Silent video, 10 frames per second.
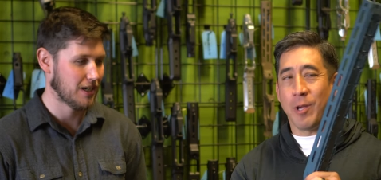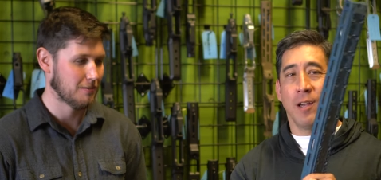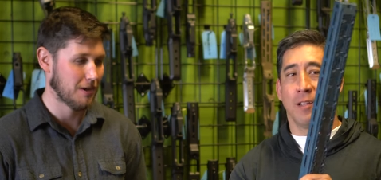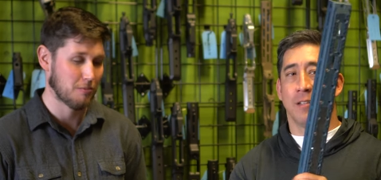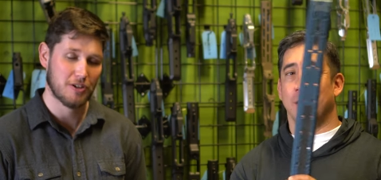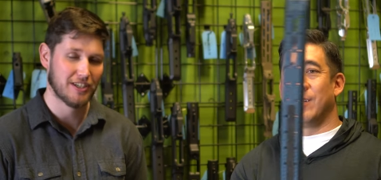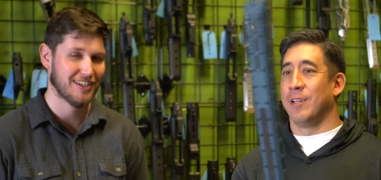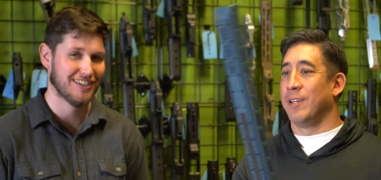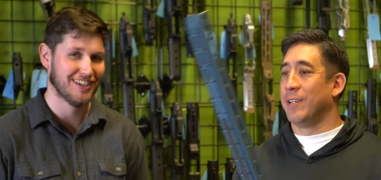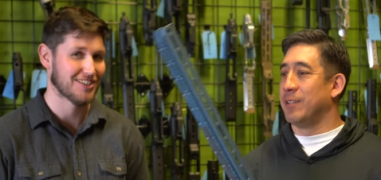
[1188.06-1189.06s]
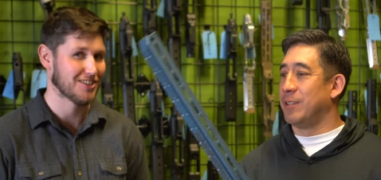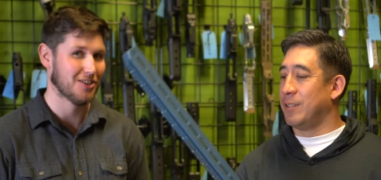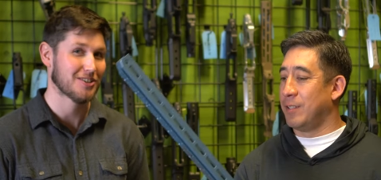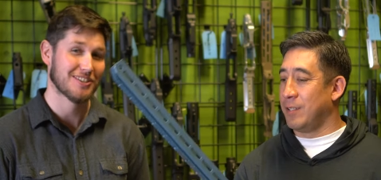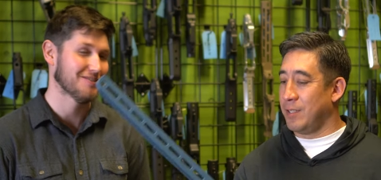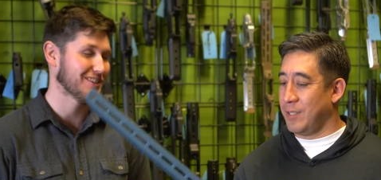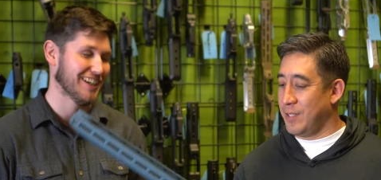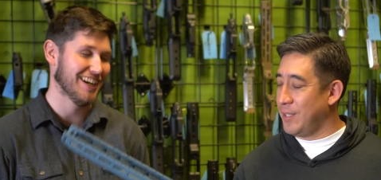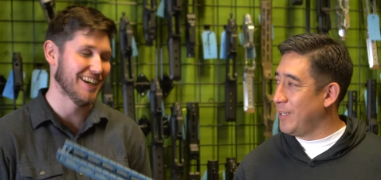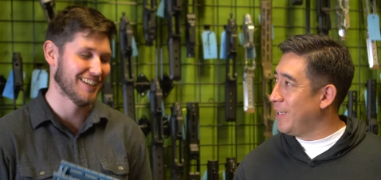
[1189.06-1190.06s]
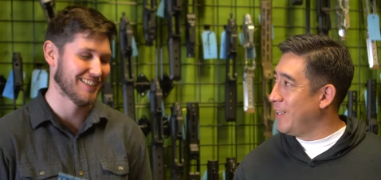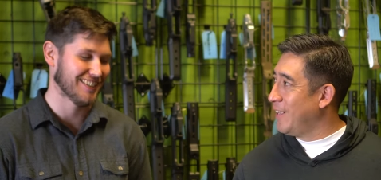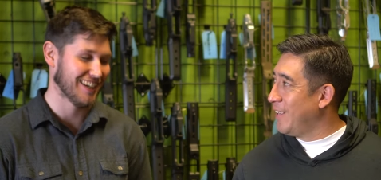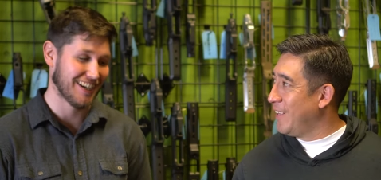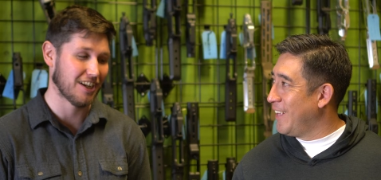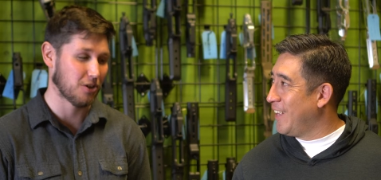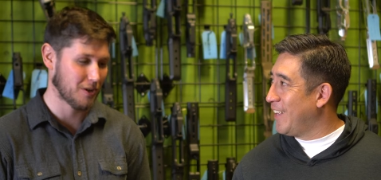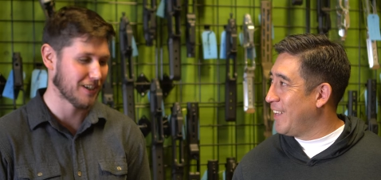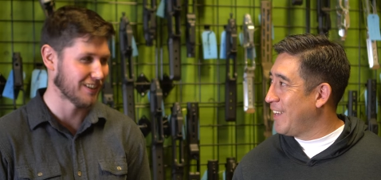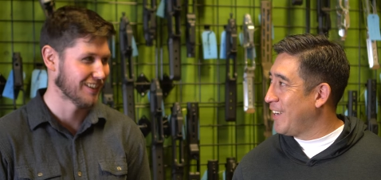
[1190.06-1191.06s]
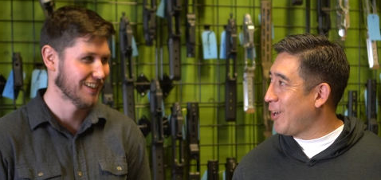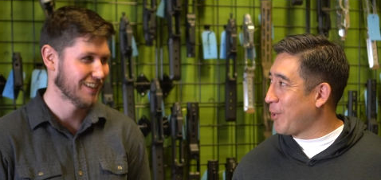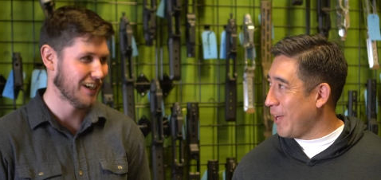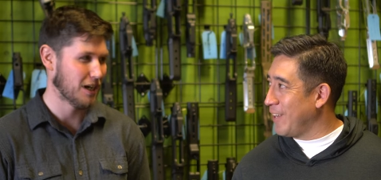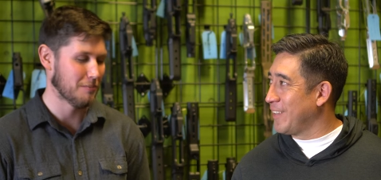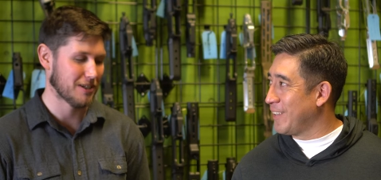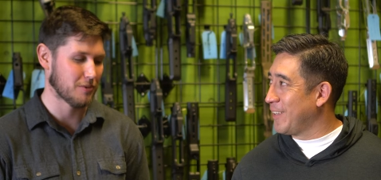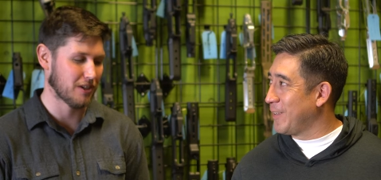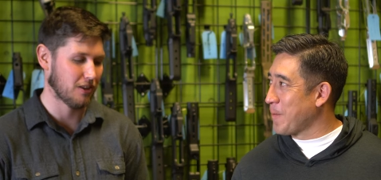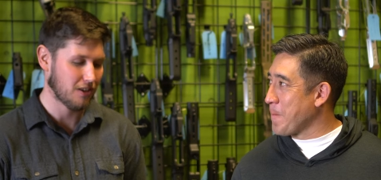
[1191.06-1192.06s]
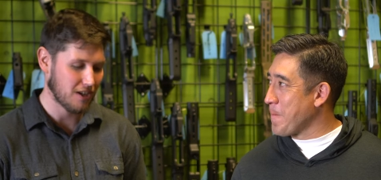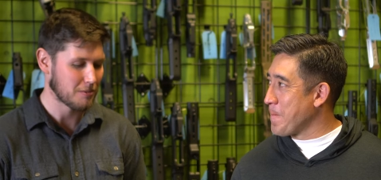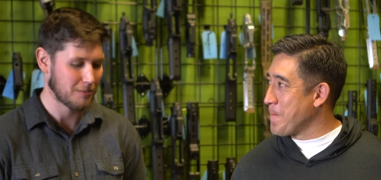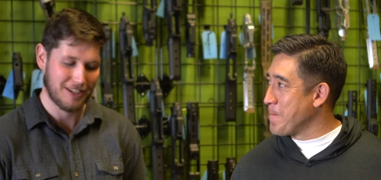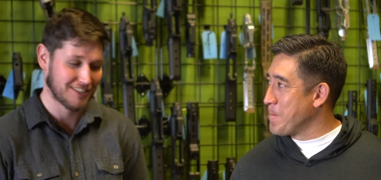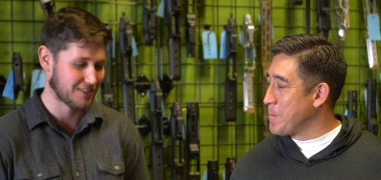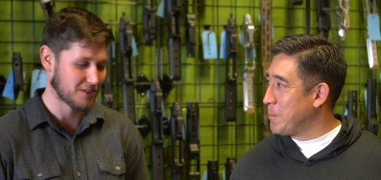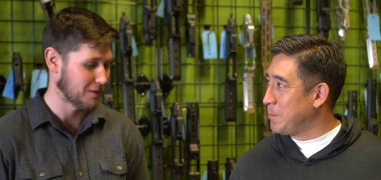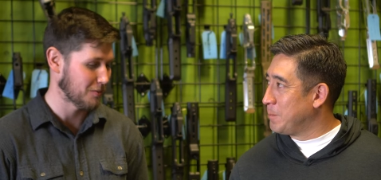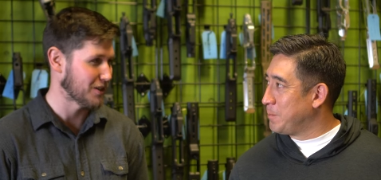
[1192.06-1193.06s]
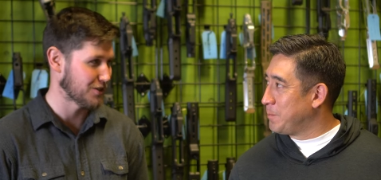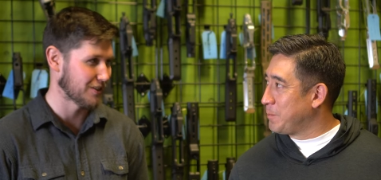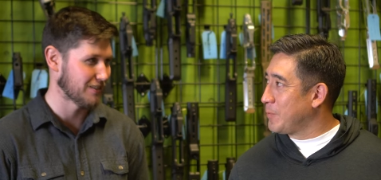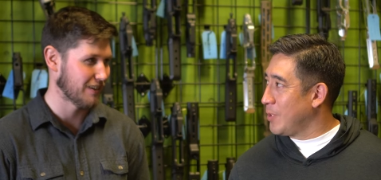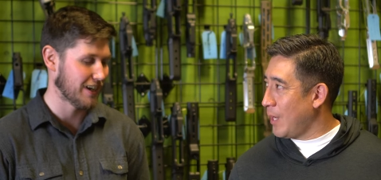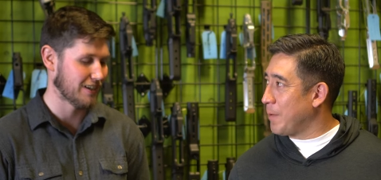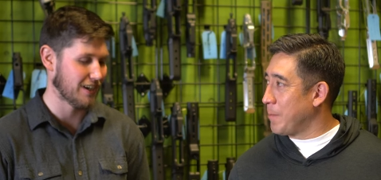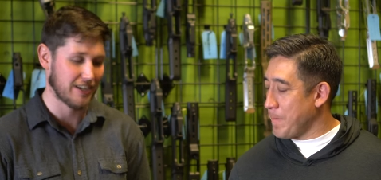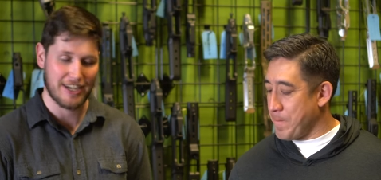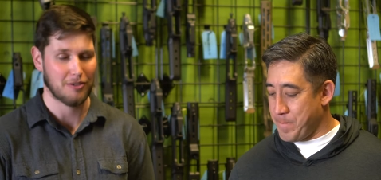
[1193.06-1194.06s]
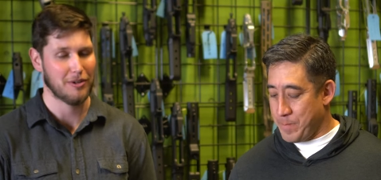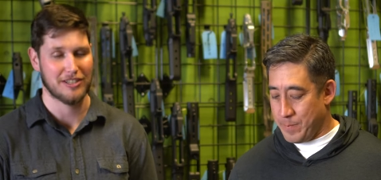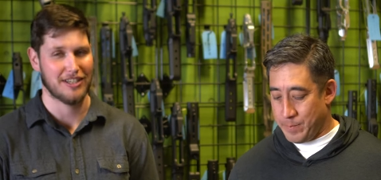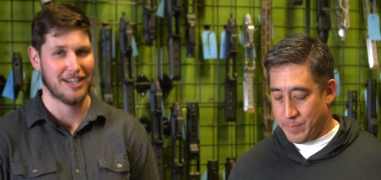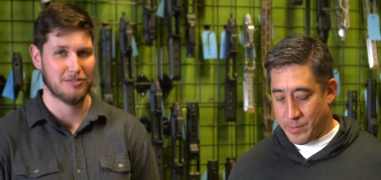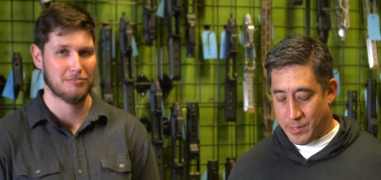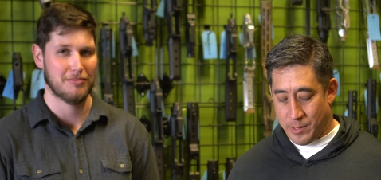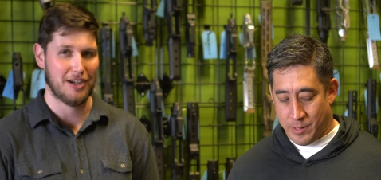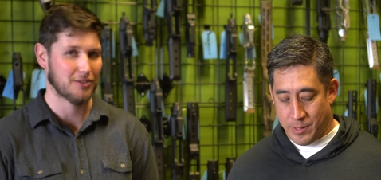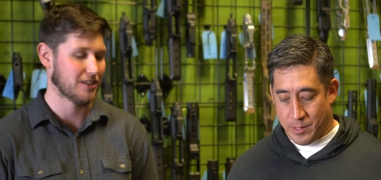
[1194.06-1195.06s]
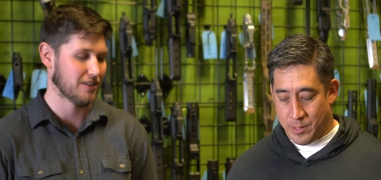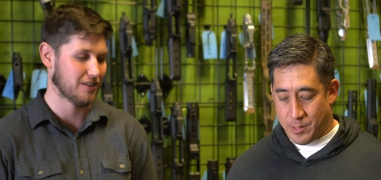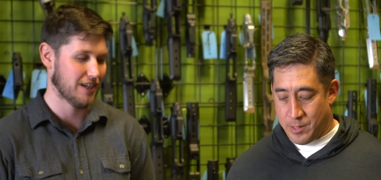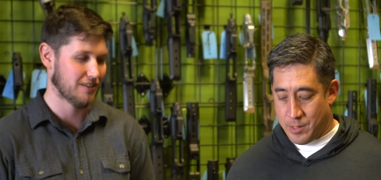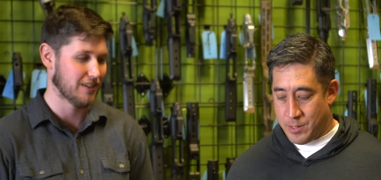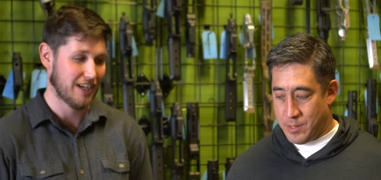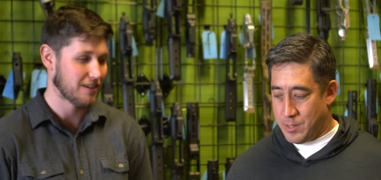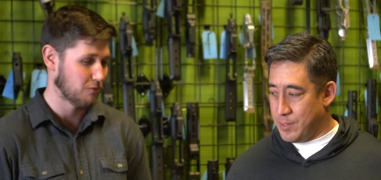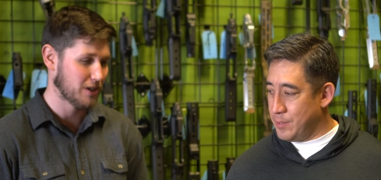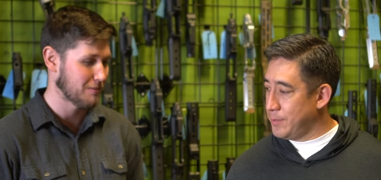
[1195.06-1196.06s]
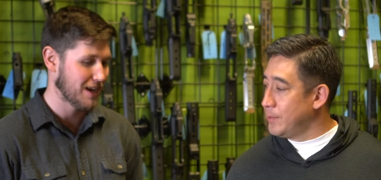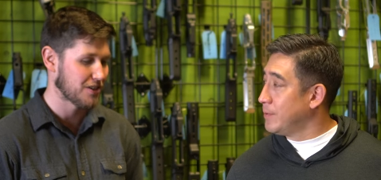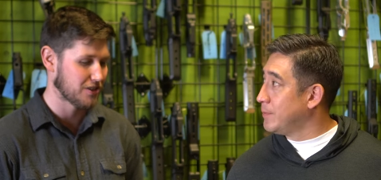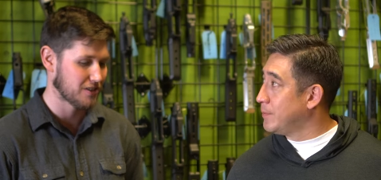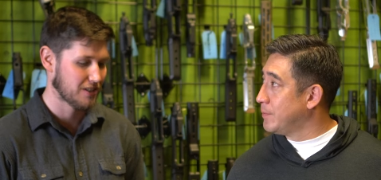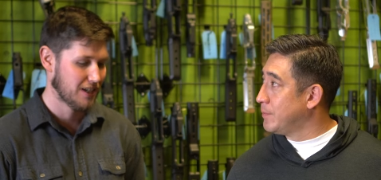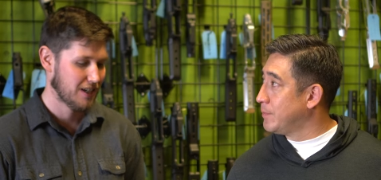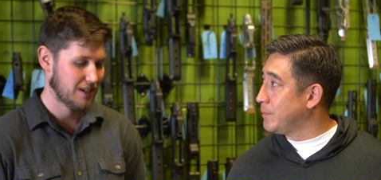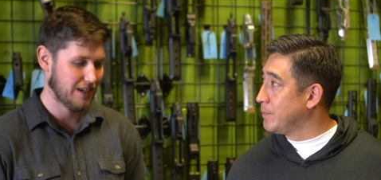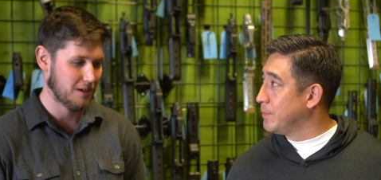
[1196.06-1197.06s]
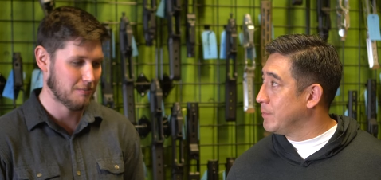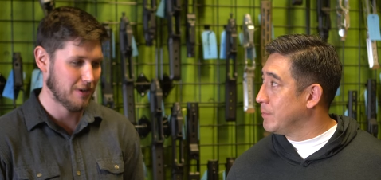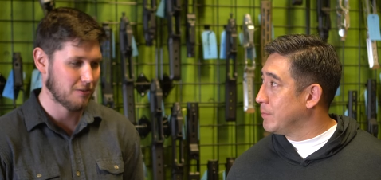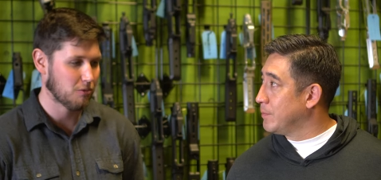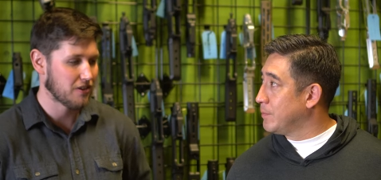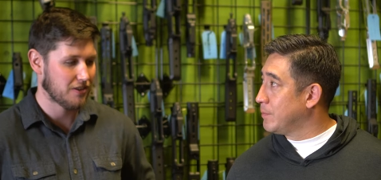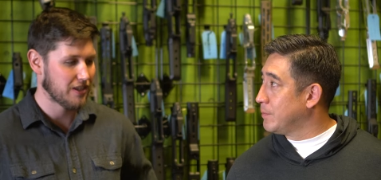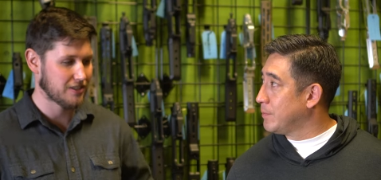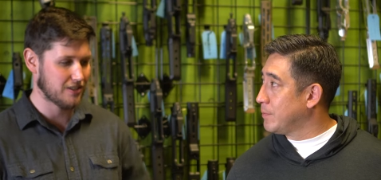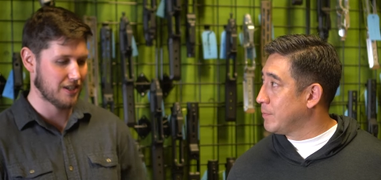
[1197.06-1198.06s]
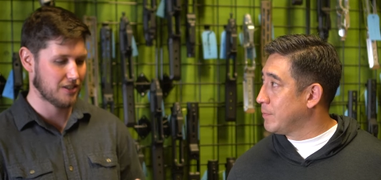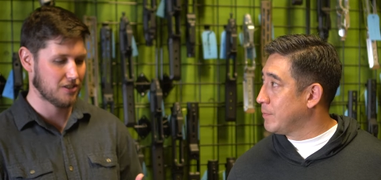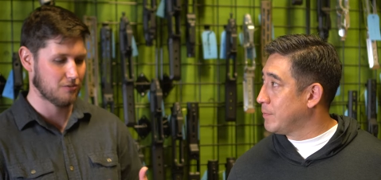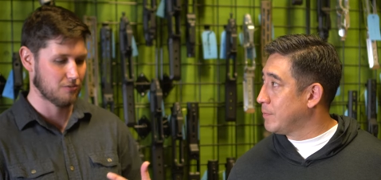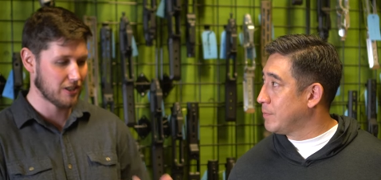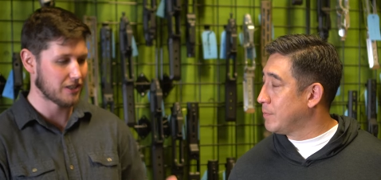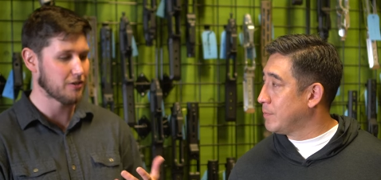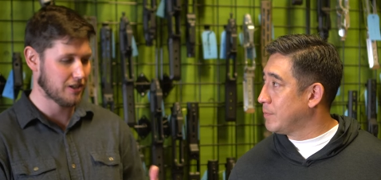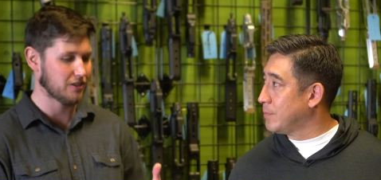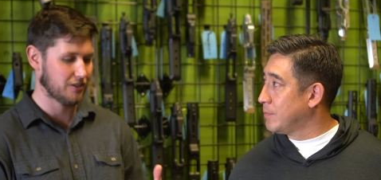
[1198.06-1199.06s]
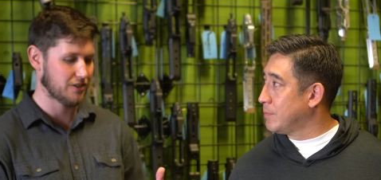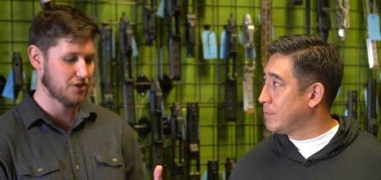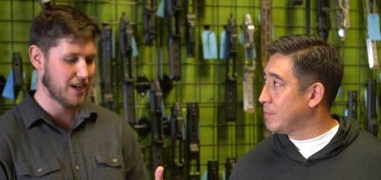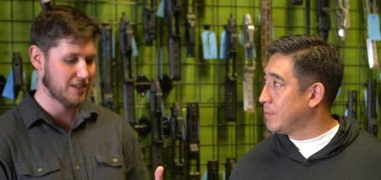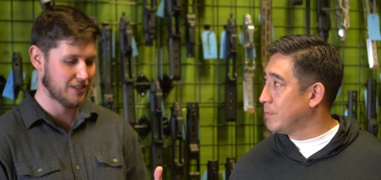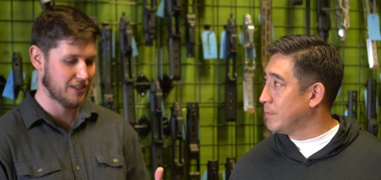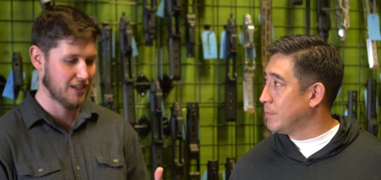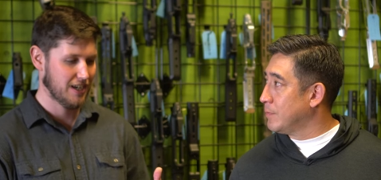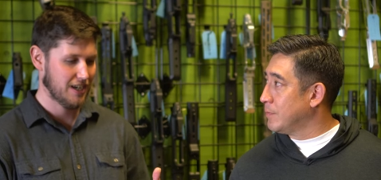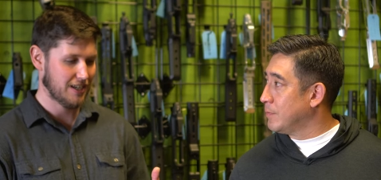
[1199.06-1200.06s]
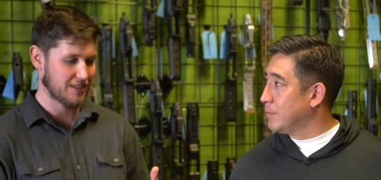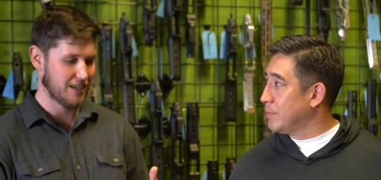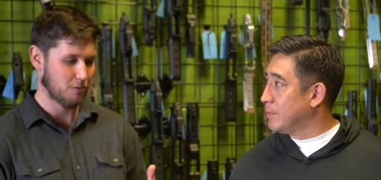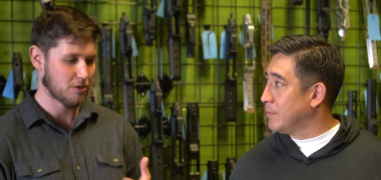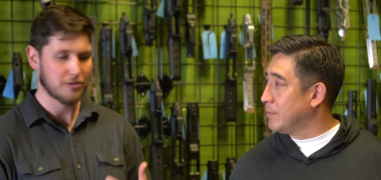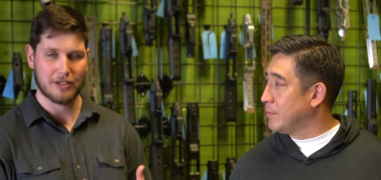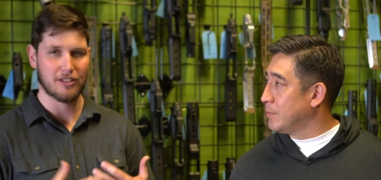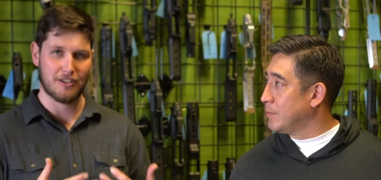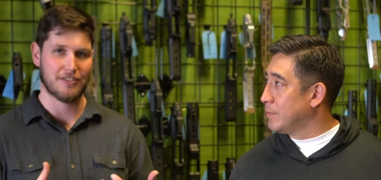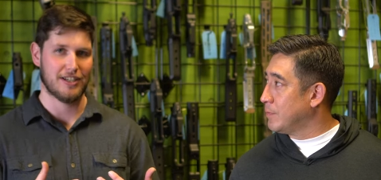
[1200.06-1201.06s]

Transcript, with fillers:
Speaker 1: Um, I'm working as hard as I freaking can to get it out quicker. Okay. Um, because we got a lot of people asking us the same question, and yeah. I can't wait to have them out there and again winning matches. Um, and one of the things that's really critical on this chassis is that we're doing a lot of